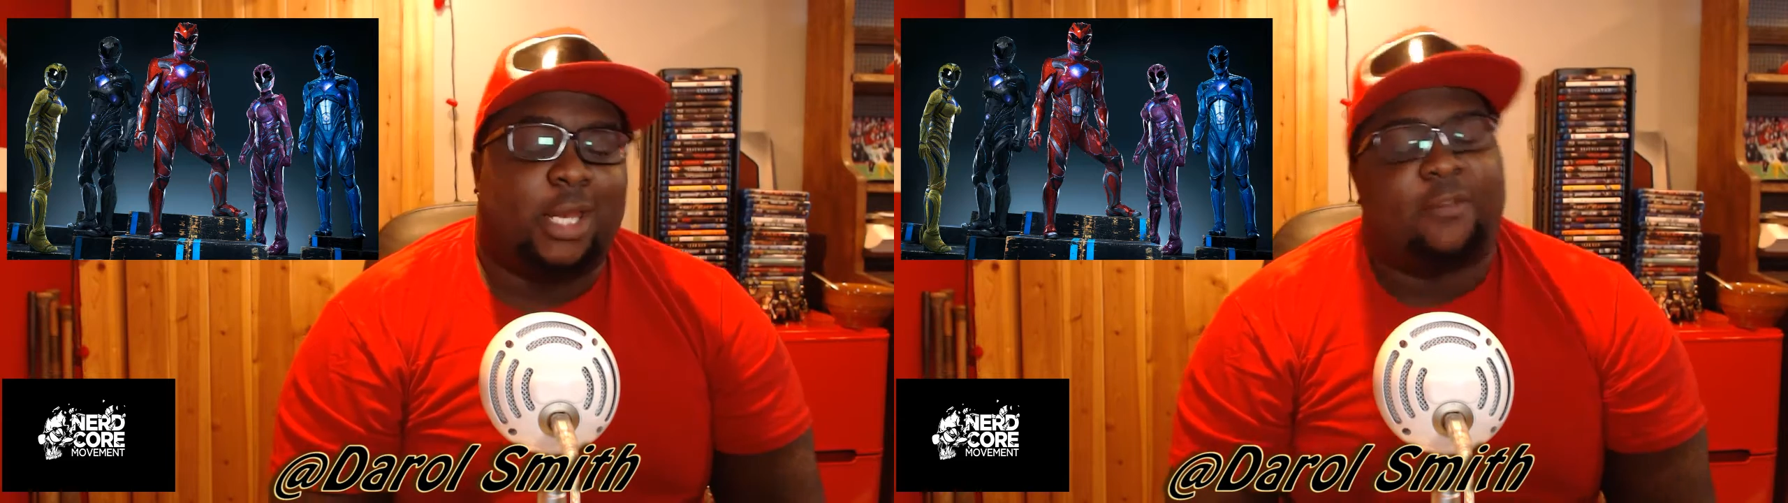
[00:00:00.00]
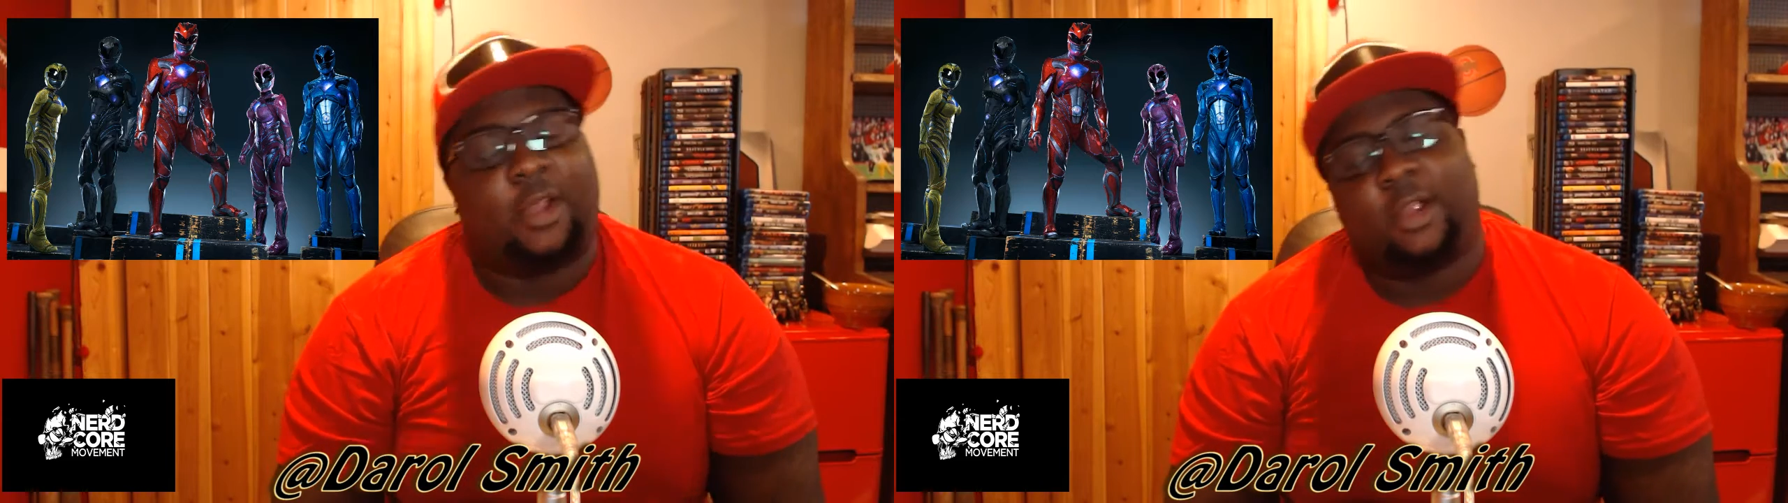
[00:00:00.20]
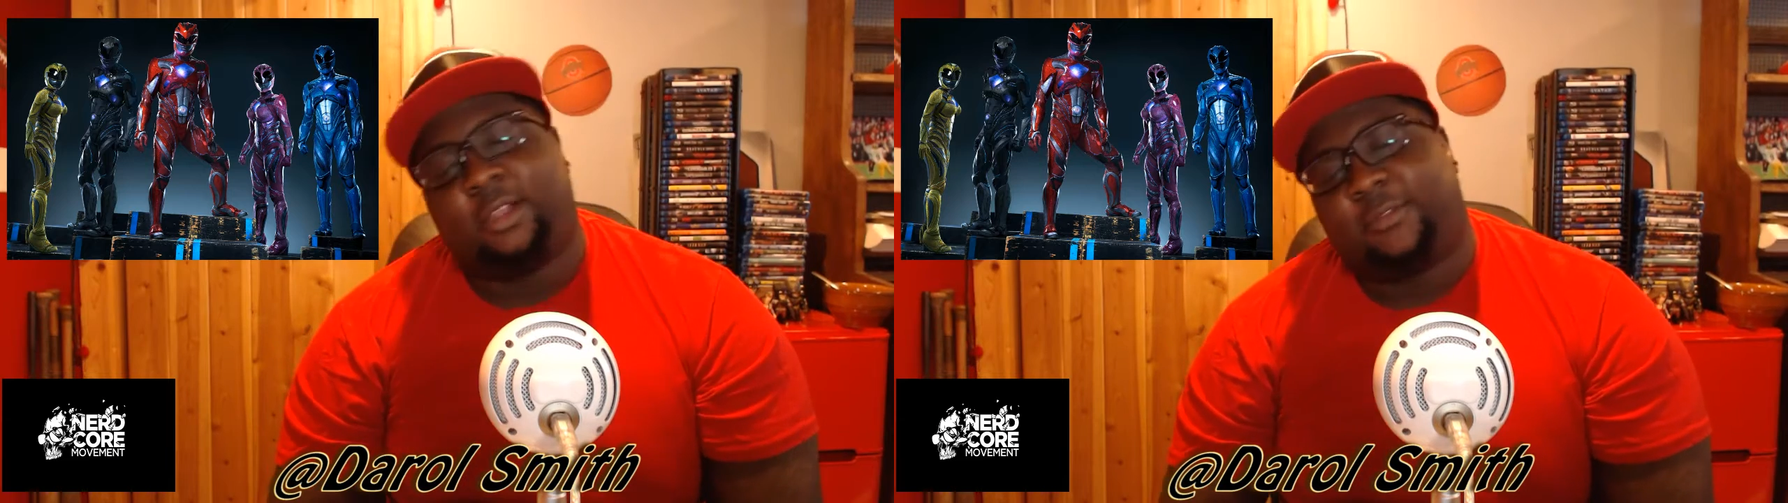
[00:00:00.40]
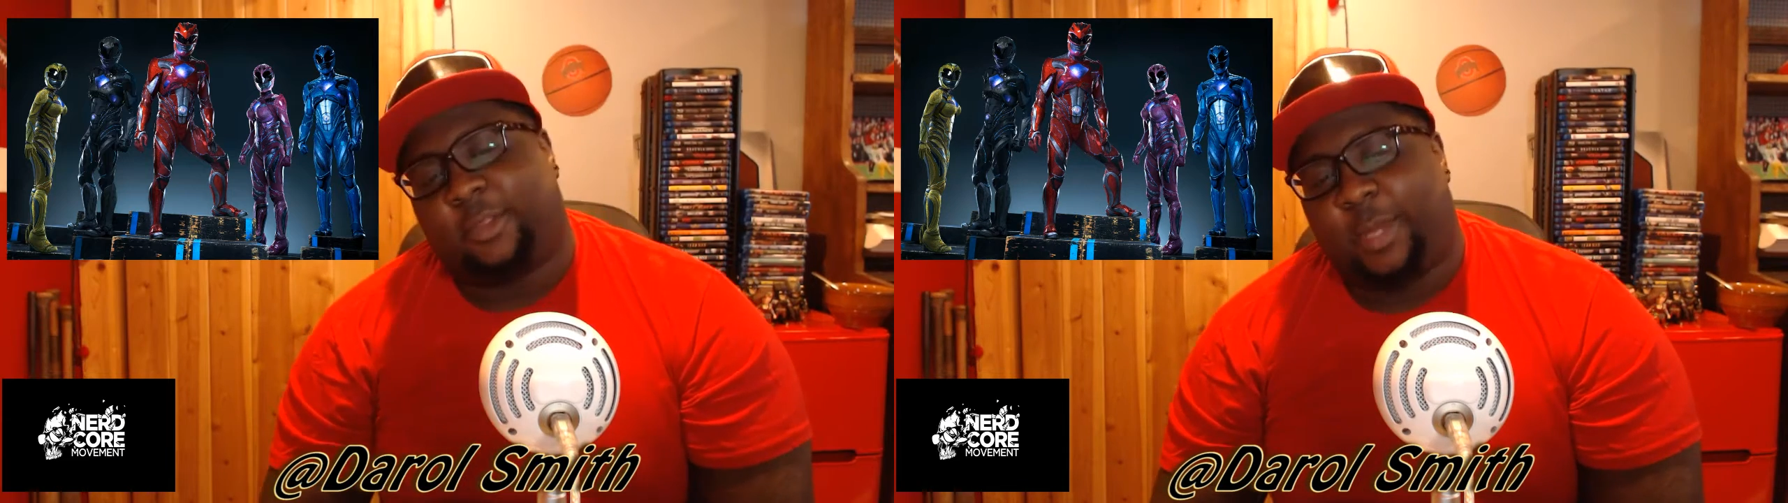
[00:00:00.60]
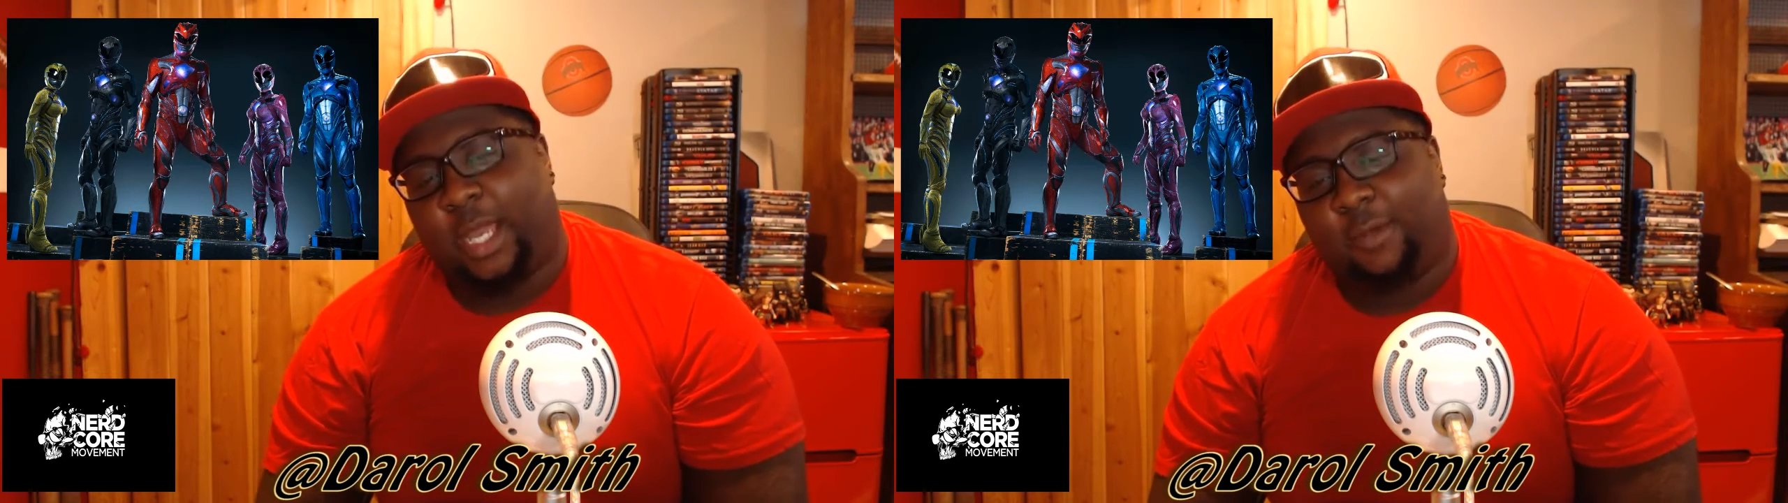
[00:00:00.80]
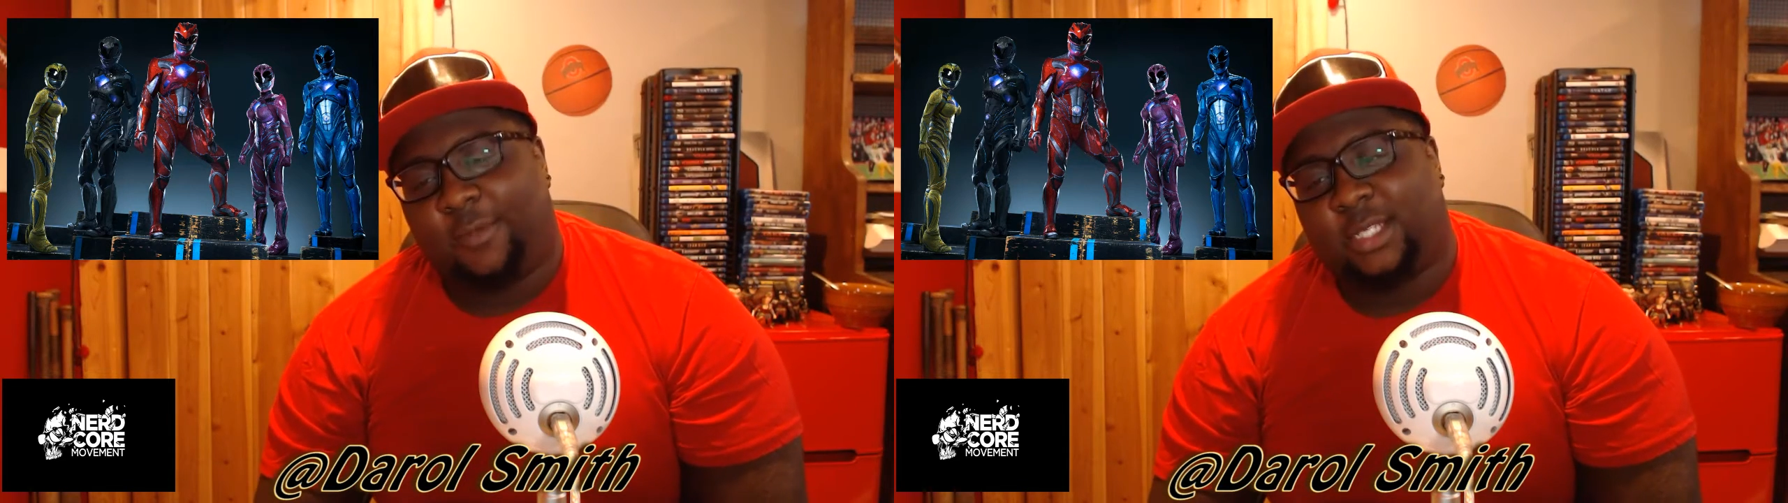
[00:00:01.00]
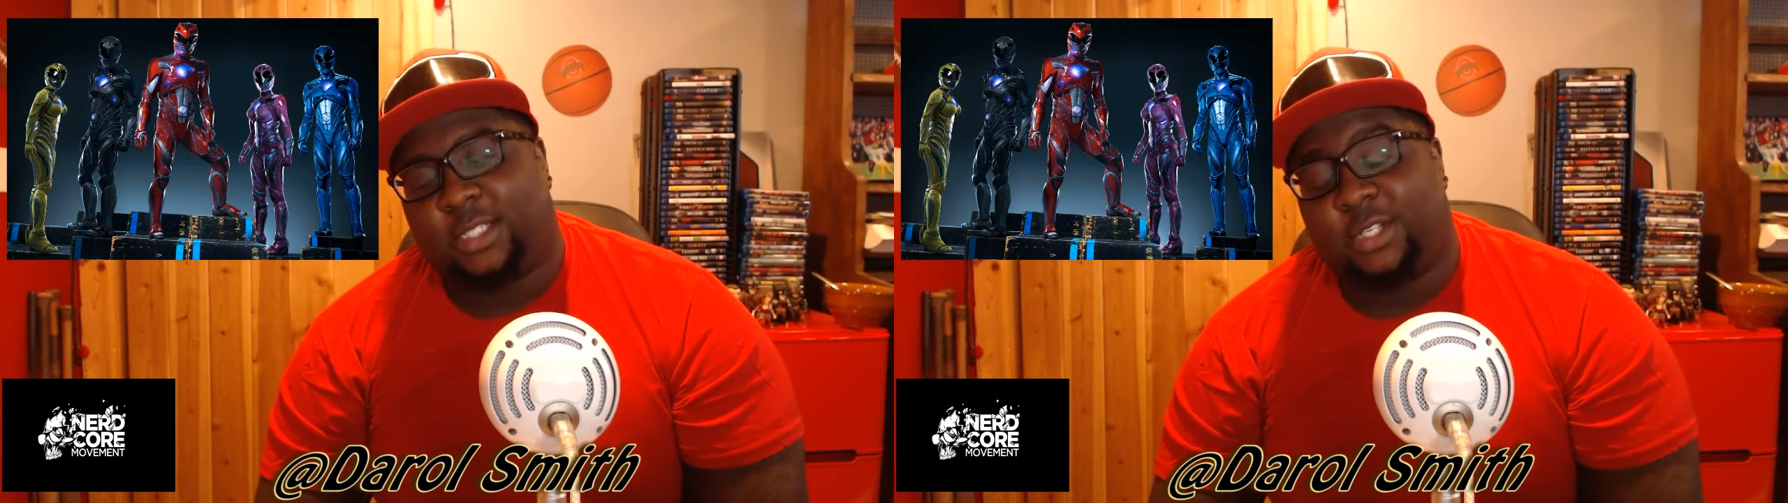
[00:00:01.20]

it never hurts for the Power Rangers